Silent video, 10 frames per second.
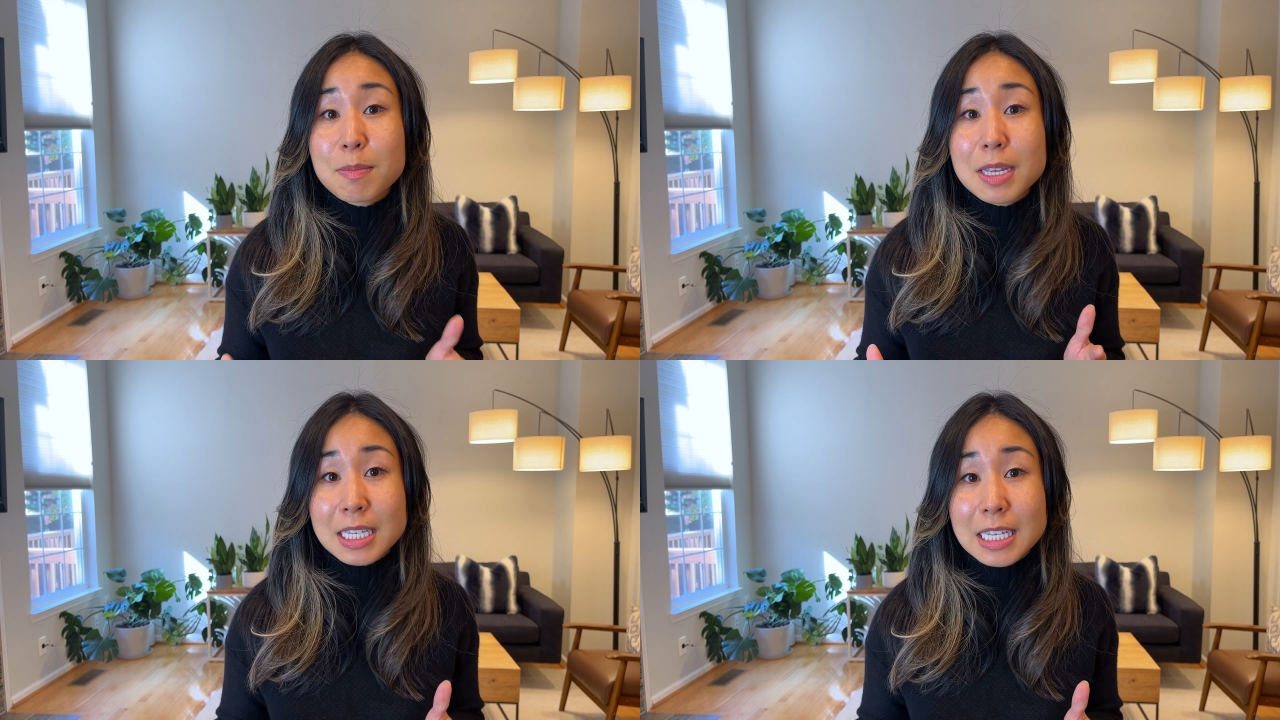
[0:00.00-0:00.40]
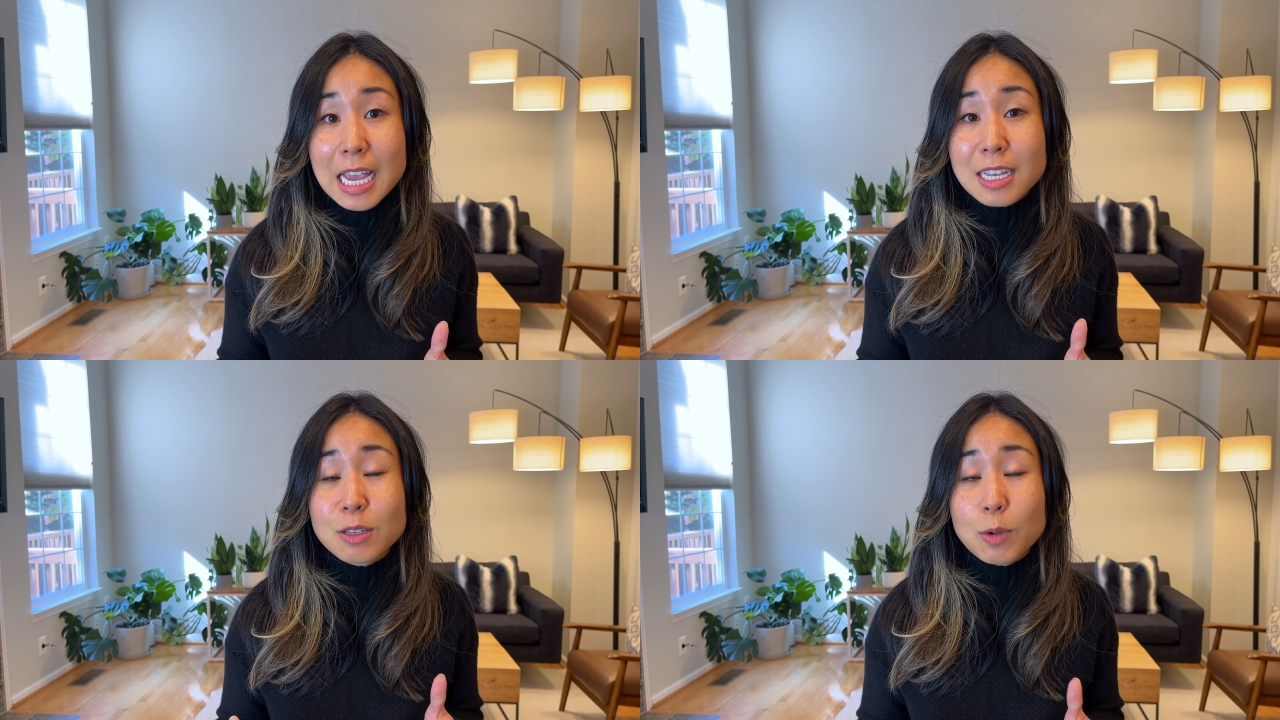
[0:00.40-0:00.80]

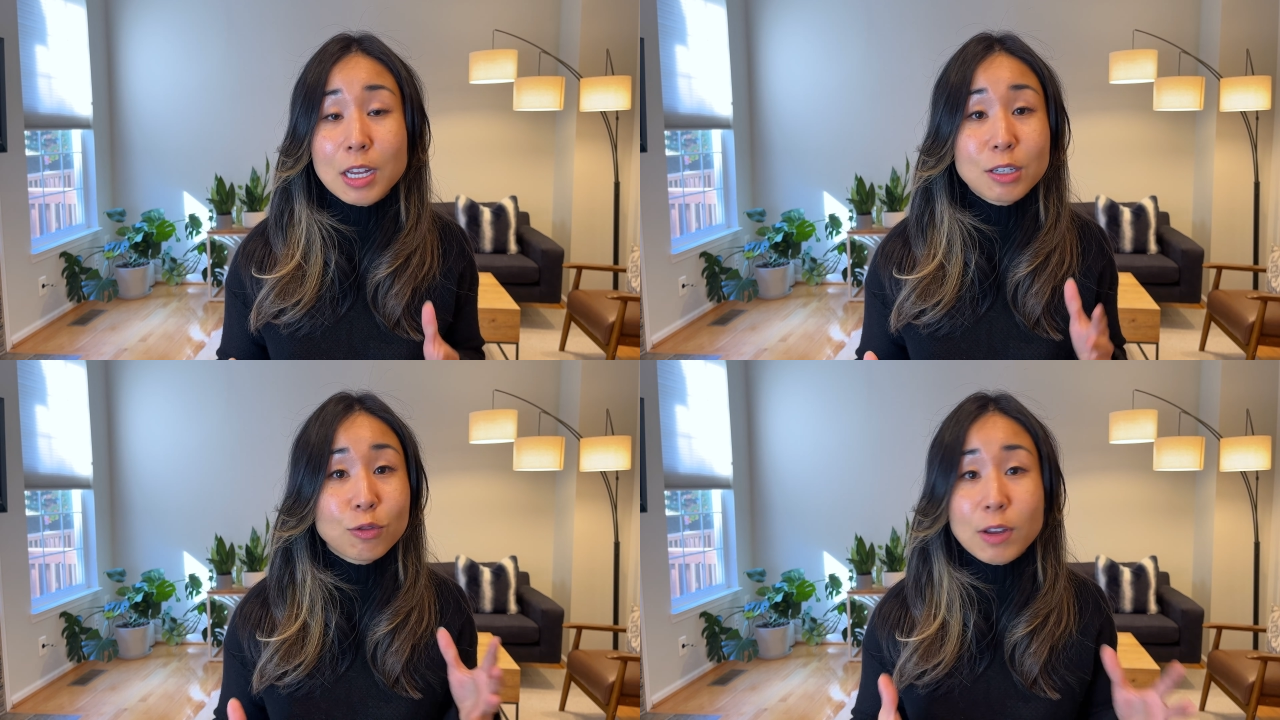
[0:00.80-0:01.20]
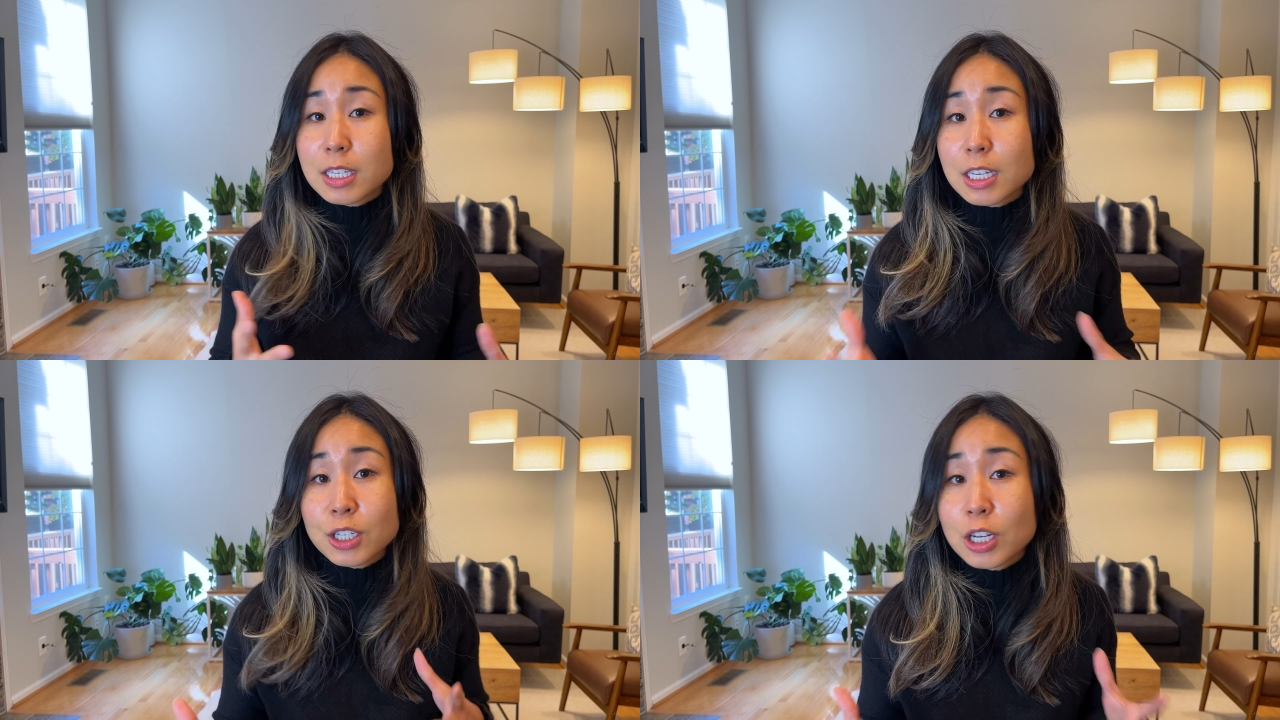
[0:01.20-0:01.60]
mistakes when
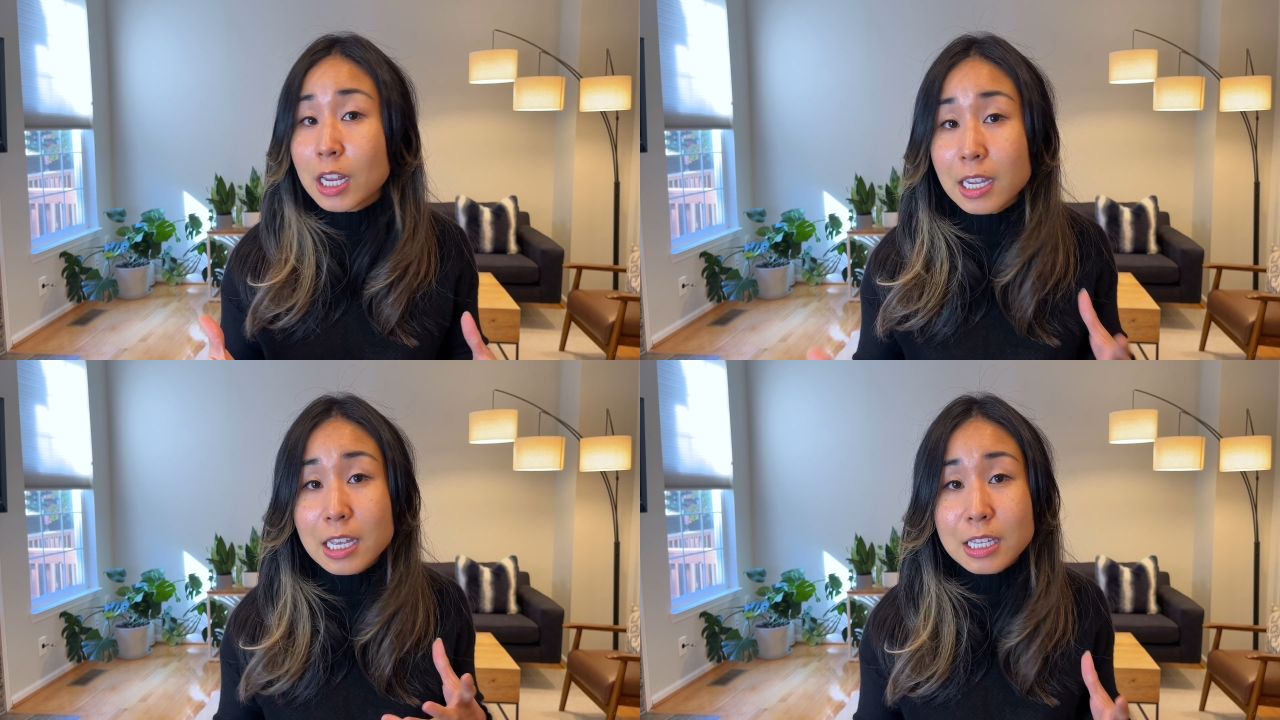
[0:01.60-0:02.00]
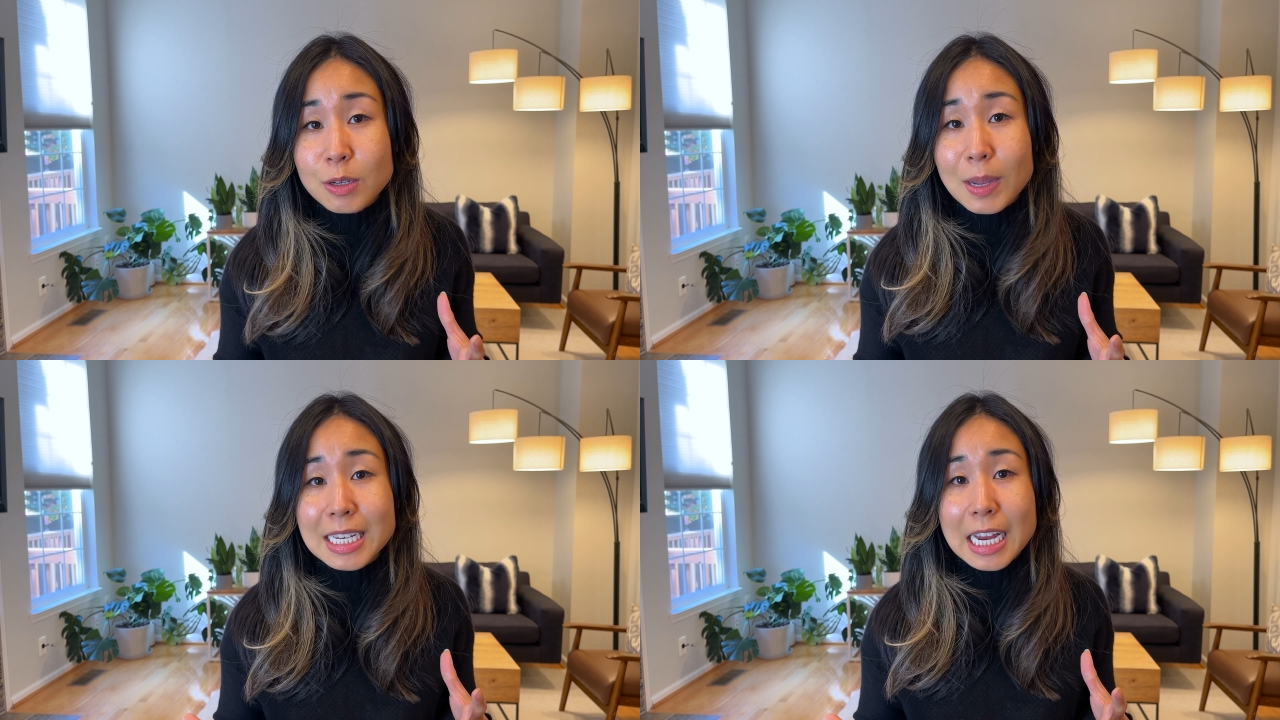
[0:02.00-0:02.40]
transitioning
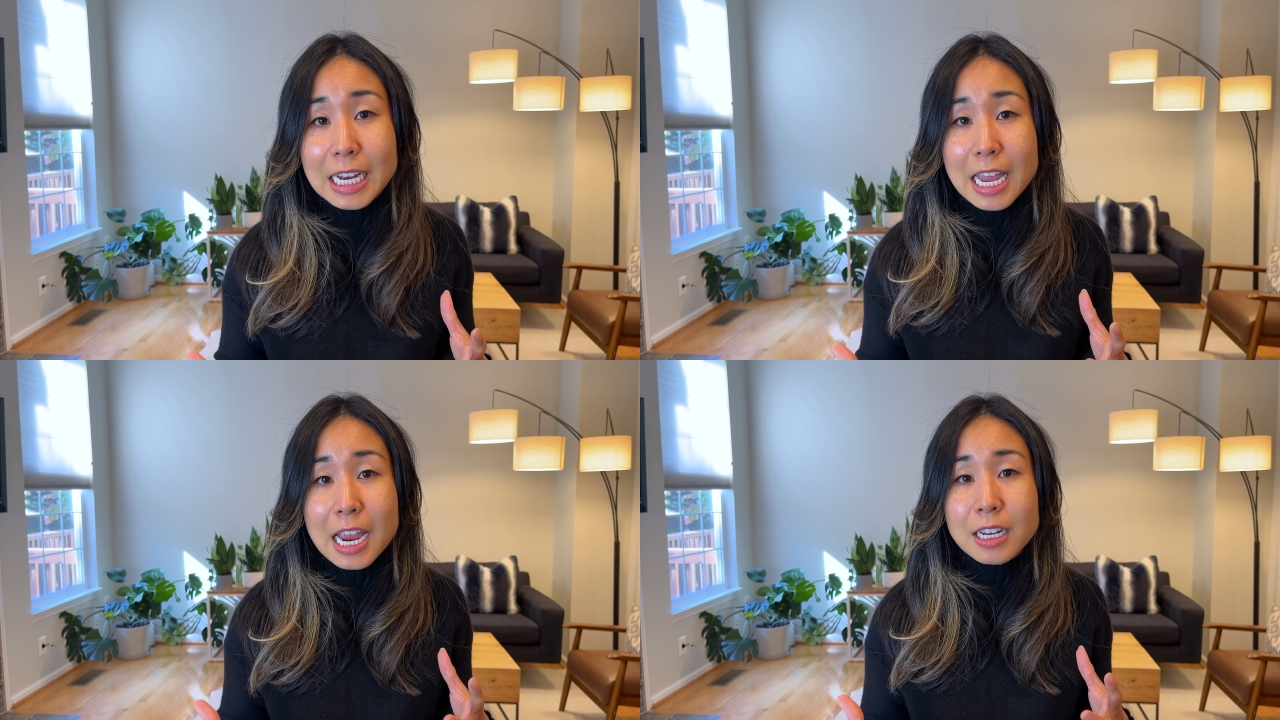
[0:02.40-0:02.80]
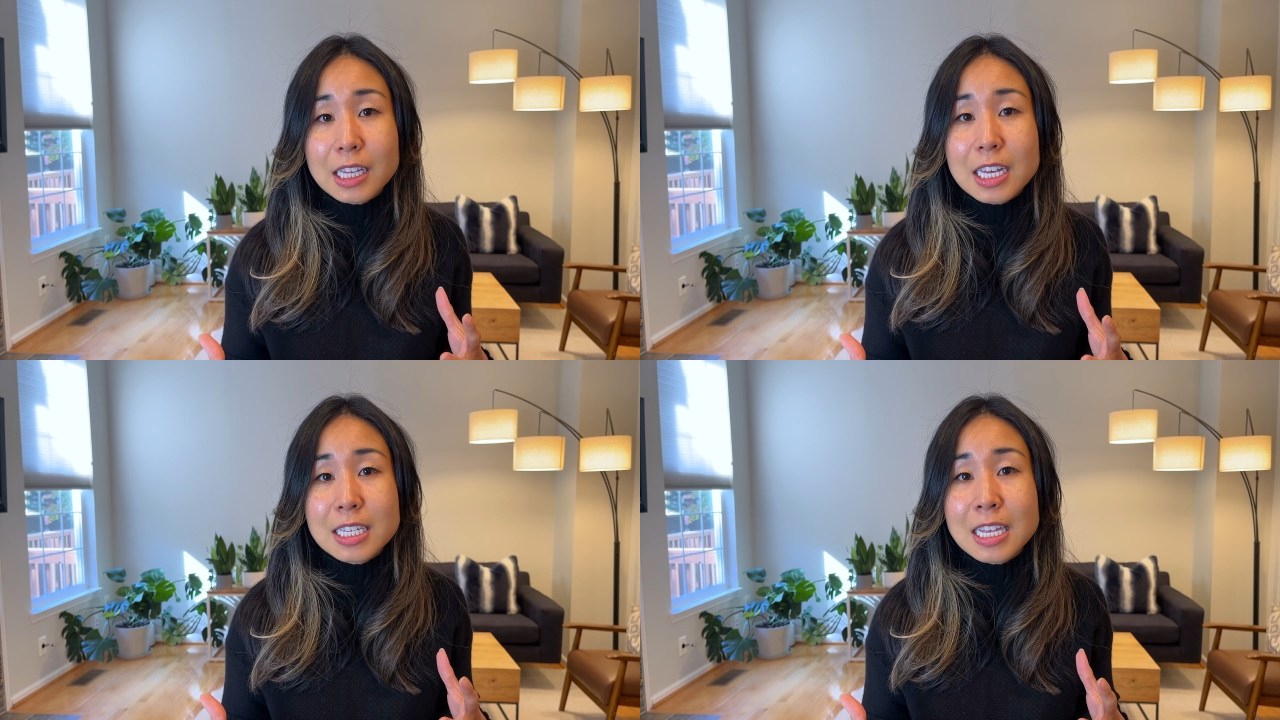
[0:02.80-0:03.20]
into a data
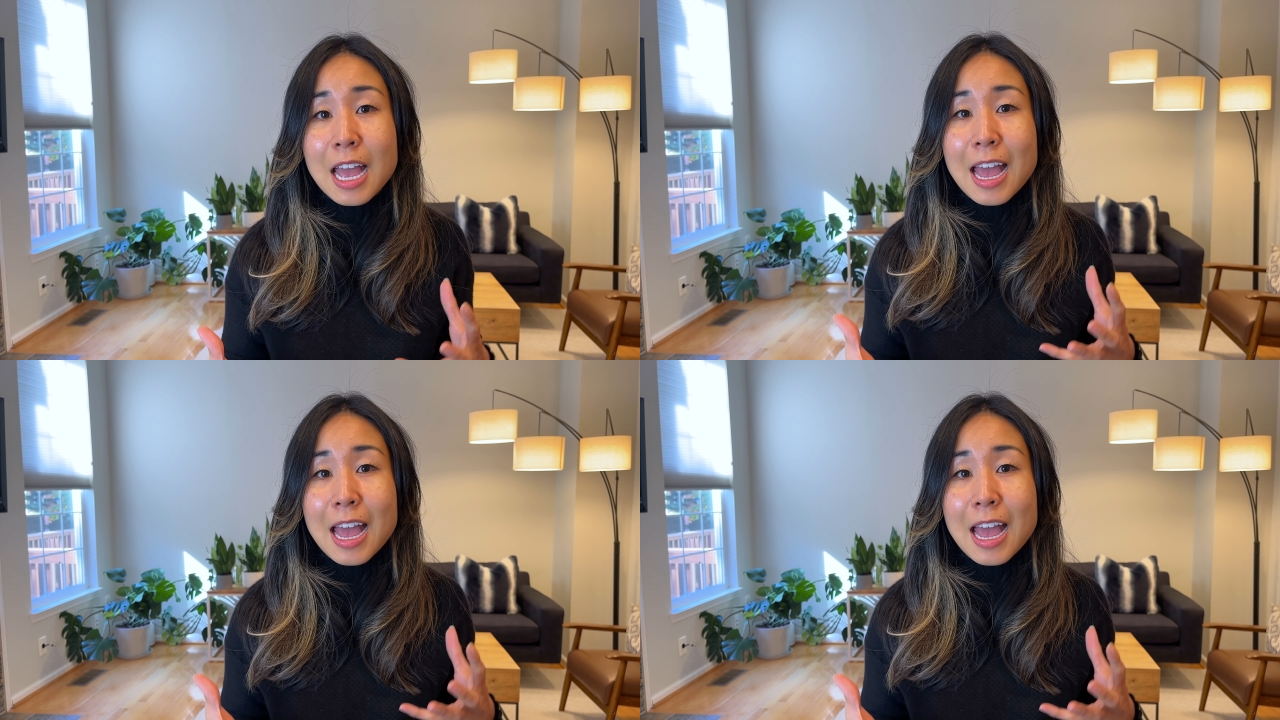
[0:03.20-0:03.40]
analyst,